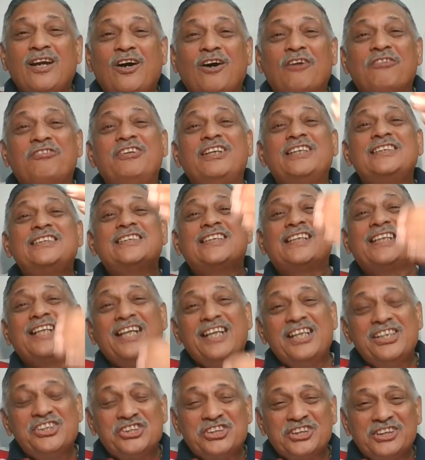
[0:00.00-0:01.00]
of his
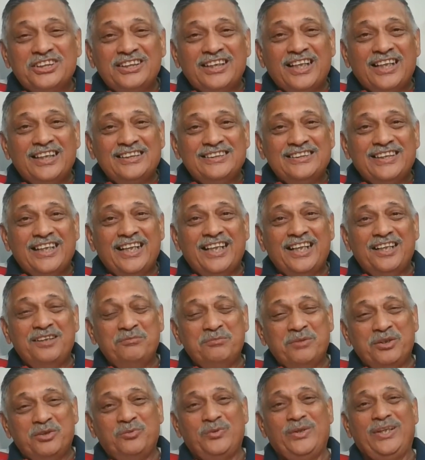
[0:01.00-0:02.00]
creation that is there in
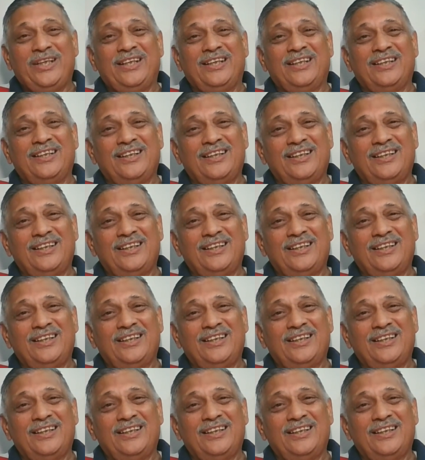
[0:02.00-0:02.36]
between.